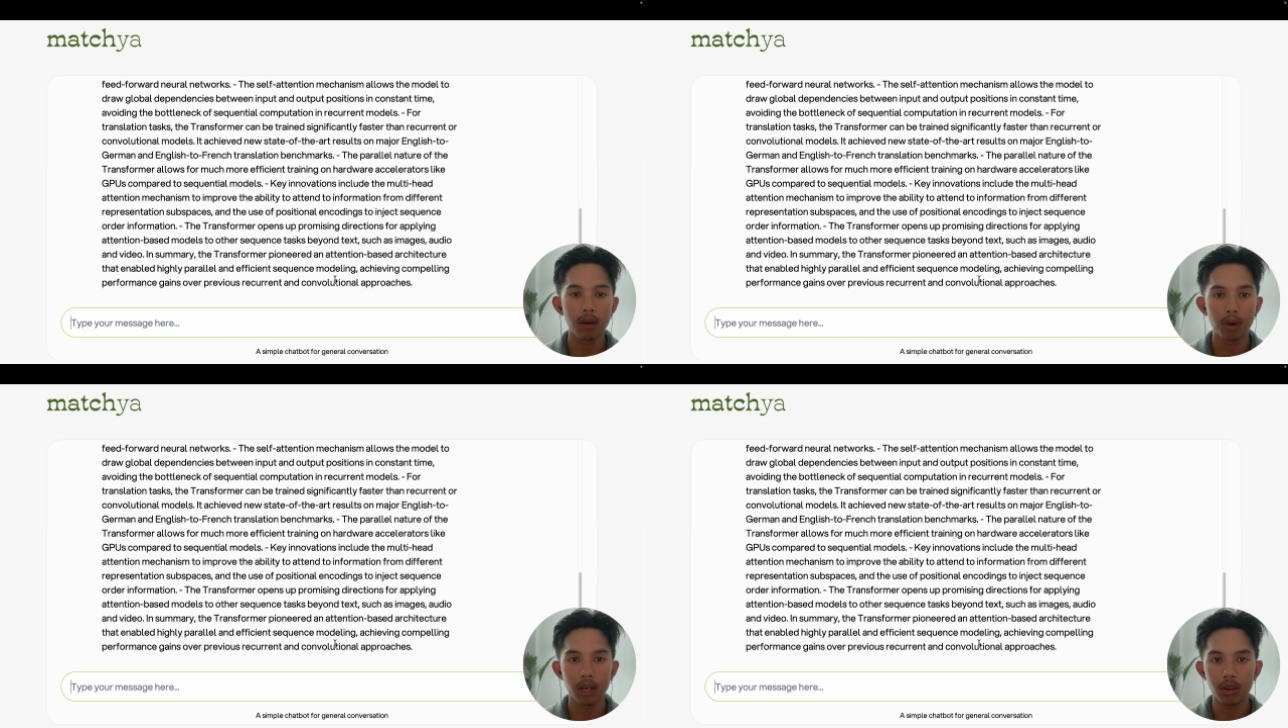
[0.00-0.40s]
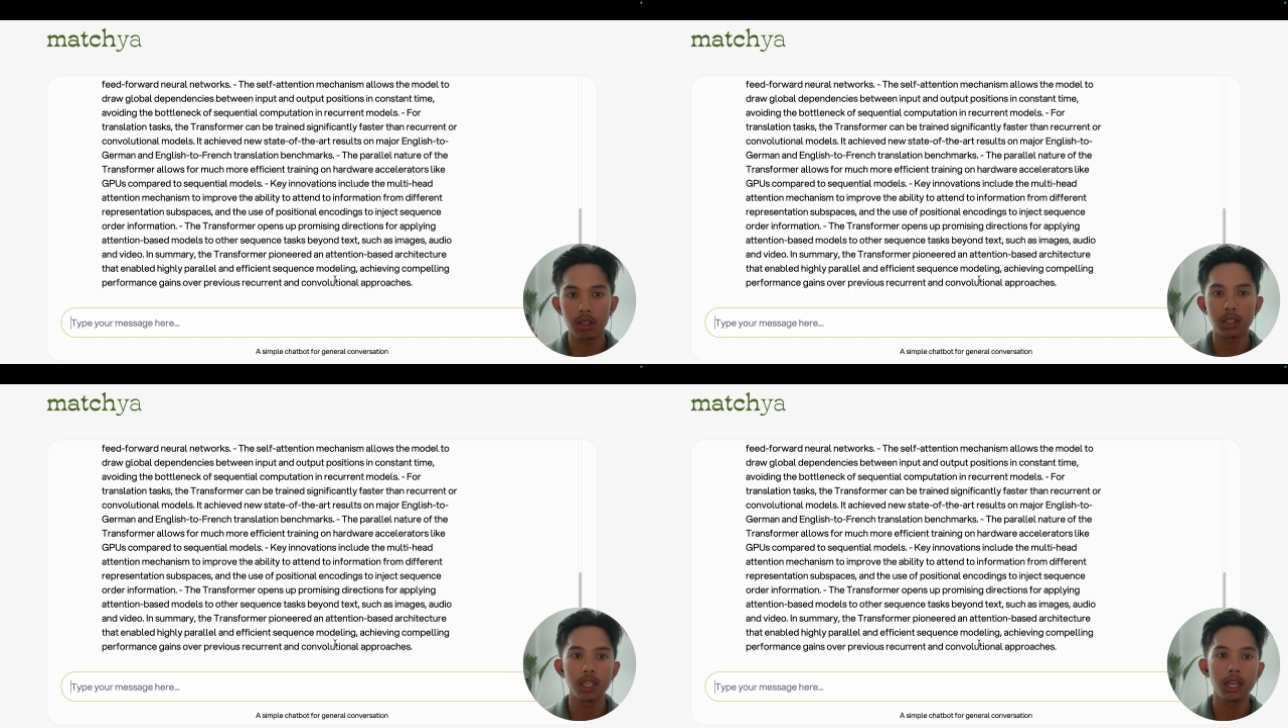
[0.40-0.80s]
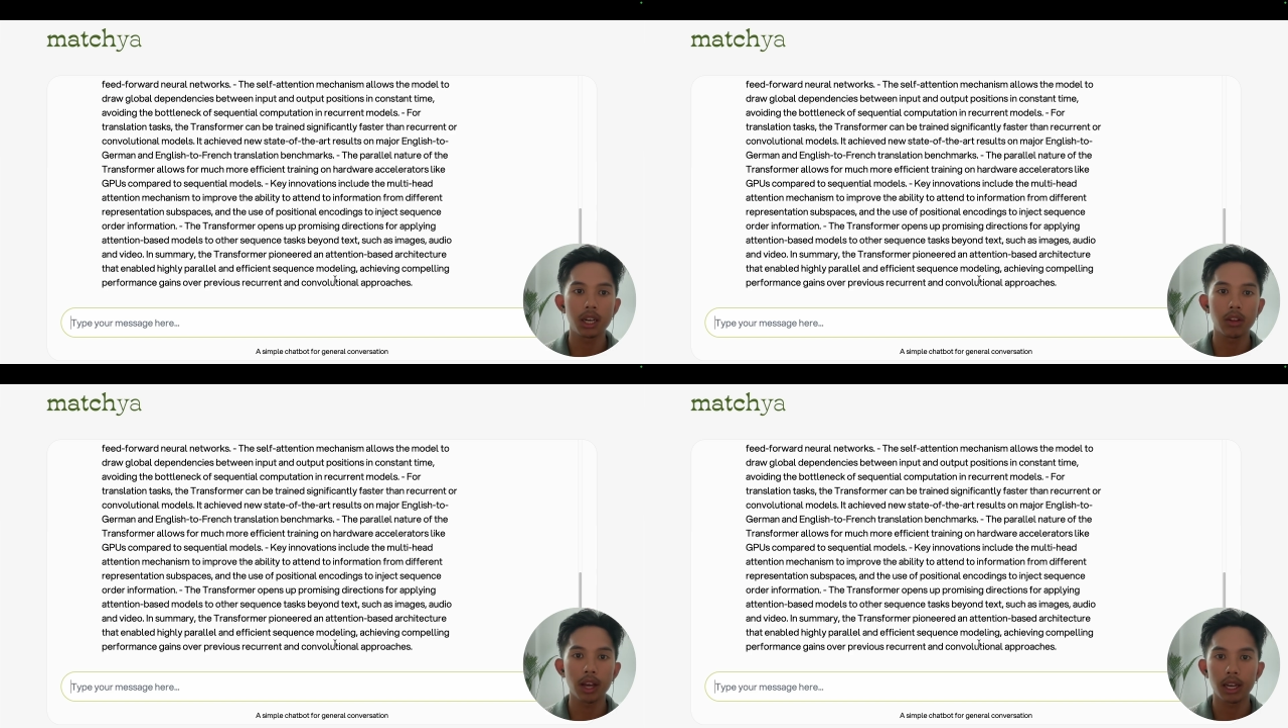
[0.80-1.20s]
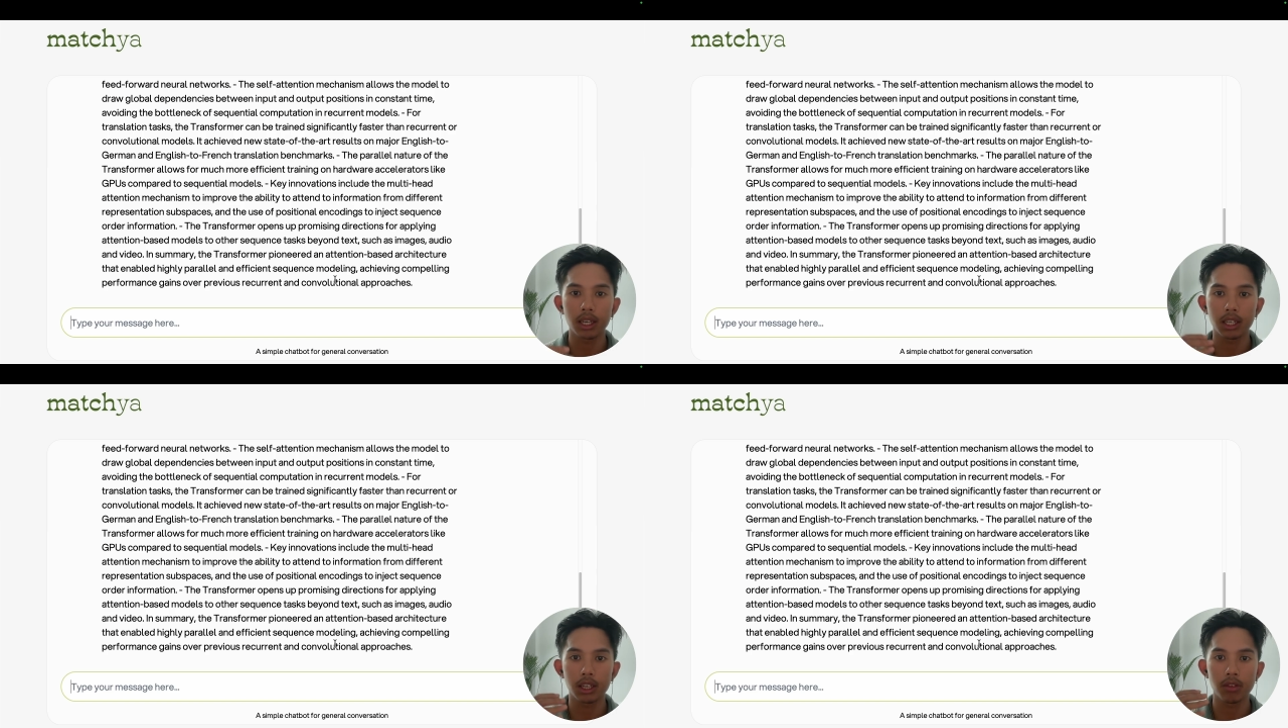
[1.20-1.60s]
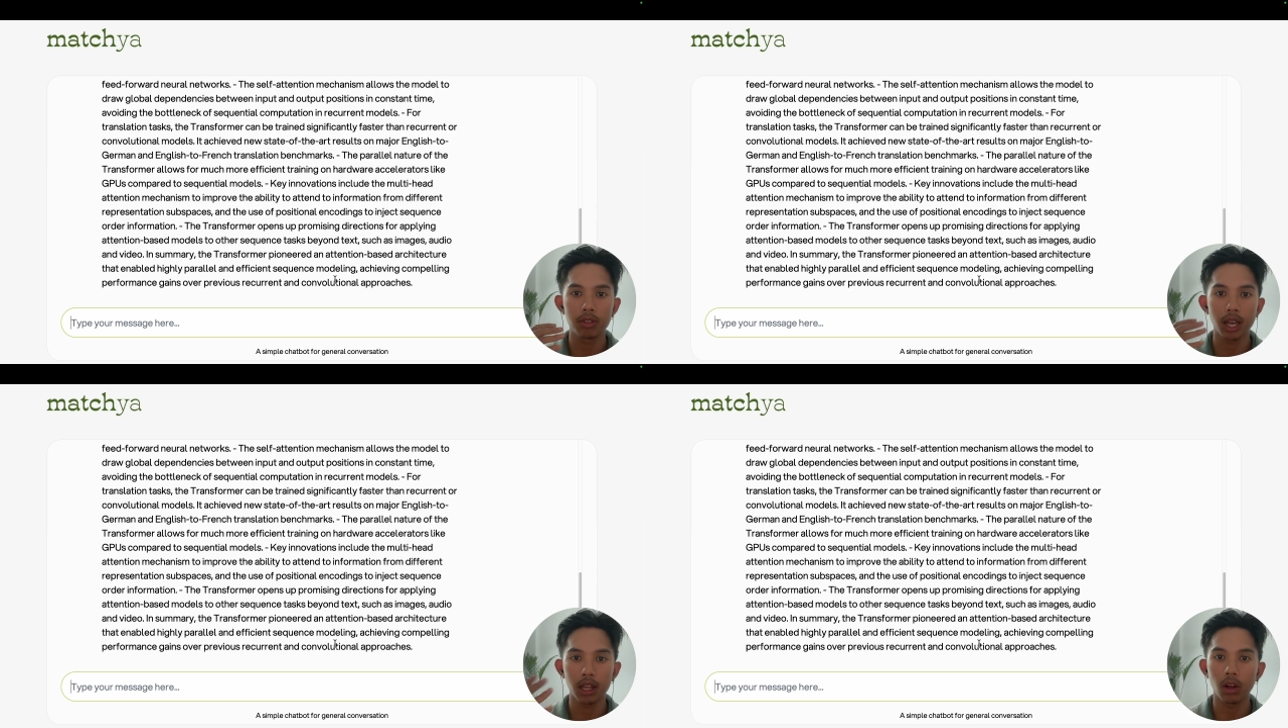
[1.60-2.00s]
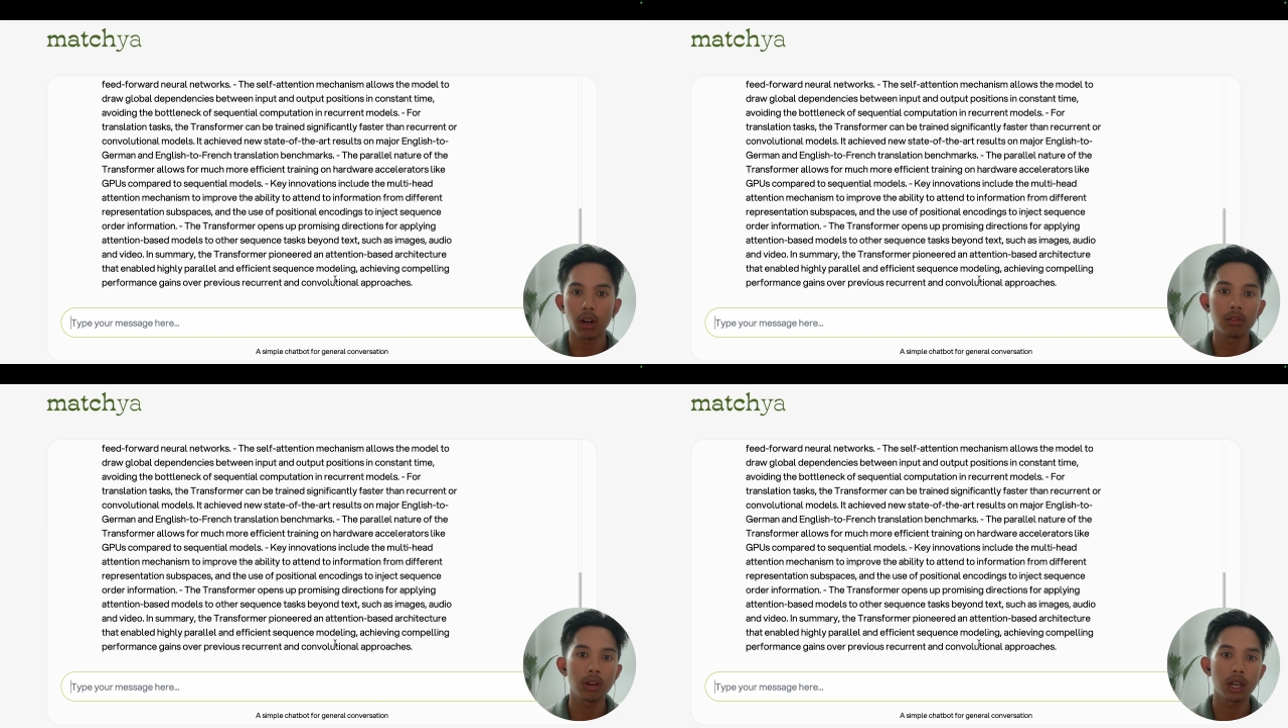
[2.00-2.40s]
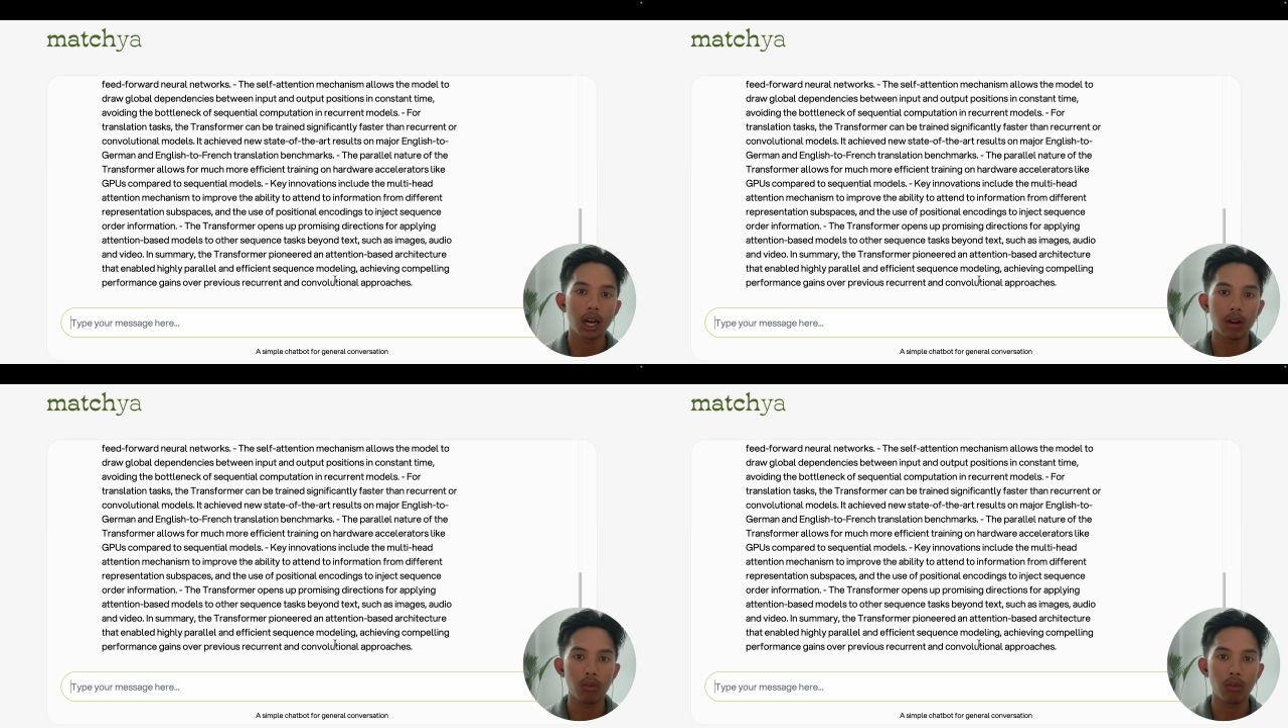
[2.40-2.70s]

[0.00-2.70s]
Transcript: but you can see here that it gives a lot of uh,